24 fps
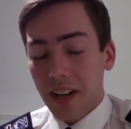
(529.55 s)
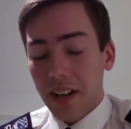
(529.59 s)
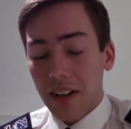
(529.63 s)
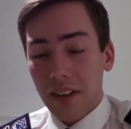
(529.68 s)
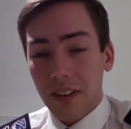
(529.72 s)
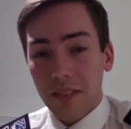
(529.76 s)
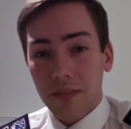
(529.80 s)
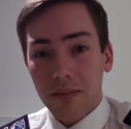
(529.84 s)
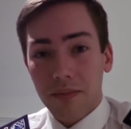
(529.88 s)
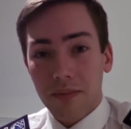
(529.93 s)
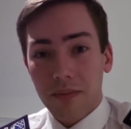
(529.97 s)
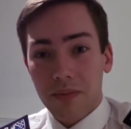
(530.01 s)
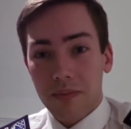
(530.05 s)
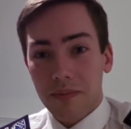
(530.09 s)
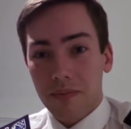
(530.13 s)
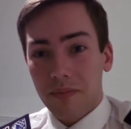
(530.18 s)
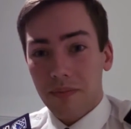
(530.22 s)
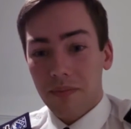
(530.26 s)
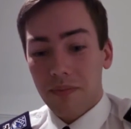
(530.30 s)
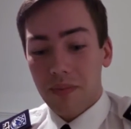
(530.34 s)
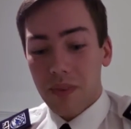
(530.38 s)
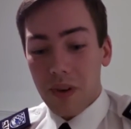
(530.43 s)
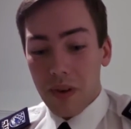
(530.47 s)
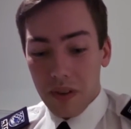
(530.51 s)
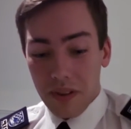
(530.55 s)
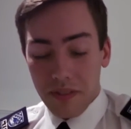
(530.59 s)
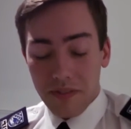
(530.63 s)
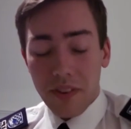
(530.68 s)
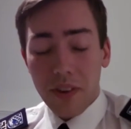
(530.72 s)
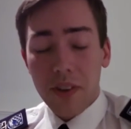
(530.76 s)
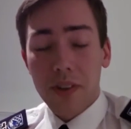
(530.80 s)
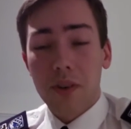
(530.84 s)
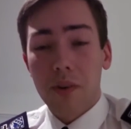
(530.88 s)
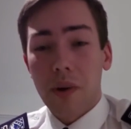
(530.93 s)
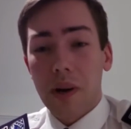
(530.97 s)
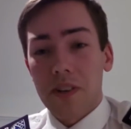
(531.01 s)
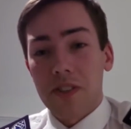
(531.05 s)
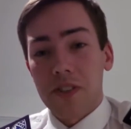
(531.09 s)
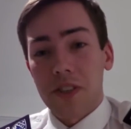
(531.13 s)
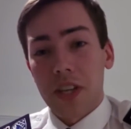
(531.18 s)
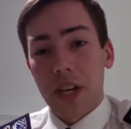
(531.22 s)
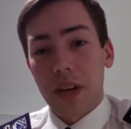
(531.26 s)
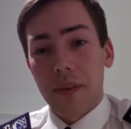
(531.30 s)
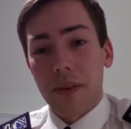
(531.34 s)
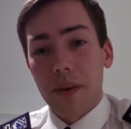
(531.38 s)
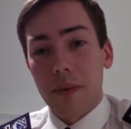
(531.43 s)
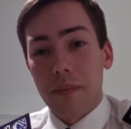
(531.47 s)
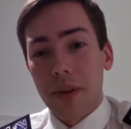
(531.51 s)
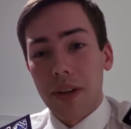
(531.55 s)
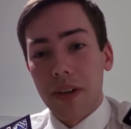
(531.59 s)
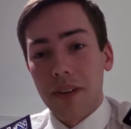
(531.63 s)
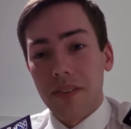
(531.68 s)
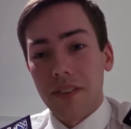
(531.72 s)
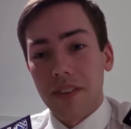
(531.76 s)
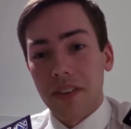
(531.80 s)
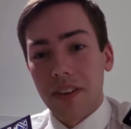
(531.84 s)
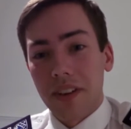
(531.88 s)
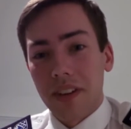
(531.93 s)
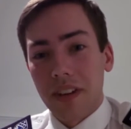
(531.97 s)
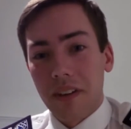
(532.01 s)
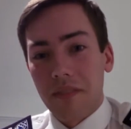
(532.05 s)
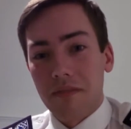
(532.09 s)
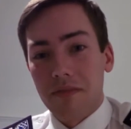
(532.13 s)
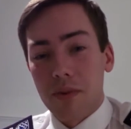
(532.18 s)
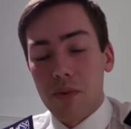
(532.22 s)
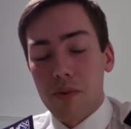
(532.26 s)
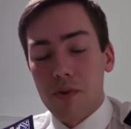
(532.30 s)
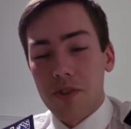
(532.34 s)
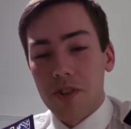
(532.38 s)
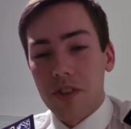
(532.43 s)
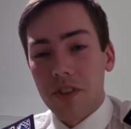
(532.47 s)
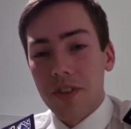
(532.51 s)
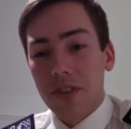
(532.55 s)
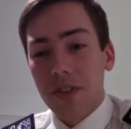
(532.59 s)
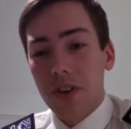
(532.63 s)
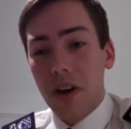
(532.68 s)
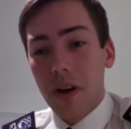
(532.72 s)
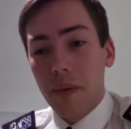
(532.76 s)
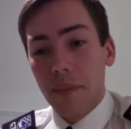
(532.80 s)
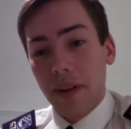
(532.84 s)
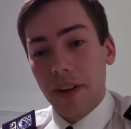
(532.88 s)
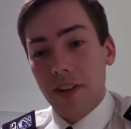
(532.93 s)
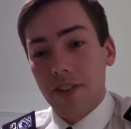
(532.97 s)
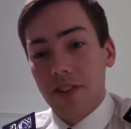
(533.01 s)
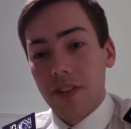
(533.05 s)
Well, that phone call actually came at a bit of an unfortunate time,